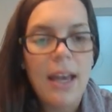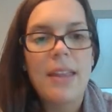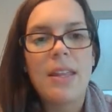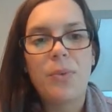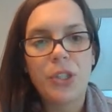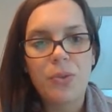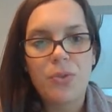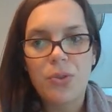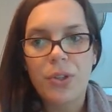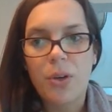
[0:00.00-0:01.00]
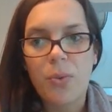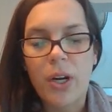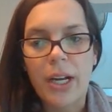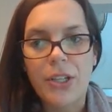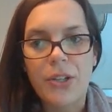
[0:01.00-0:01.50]
And then when you do your
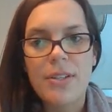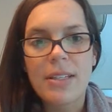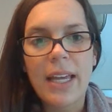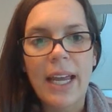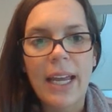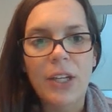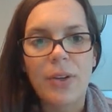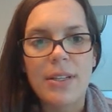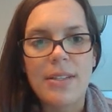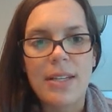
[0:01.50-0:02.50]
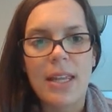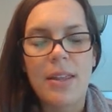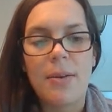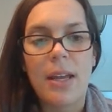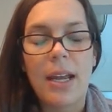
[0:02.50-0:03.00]
work on your slate, you can say
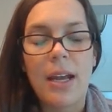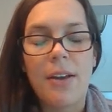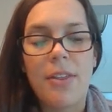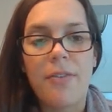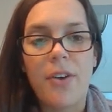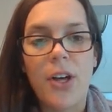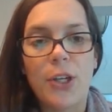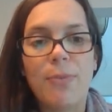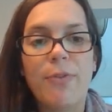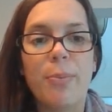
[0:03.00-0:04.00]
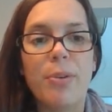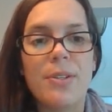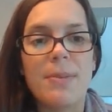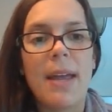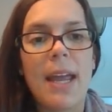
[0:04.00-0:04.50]
that the volume for
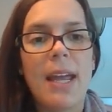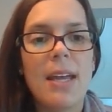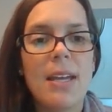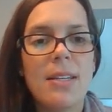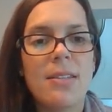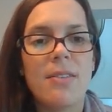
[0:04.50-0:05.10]
prism A is,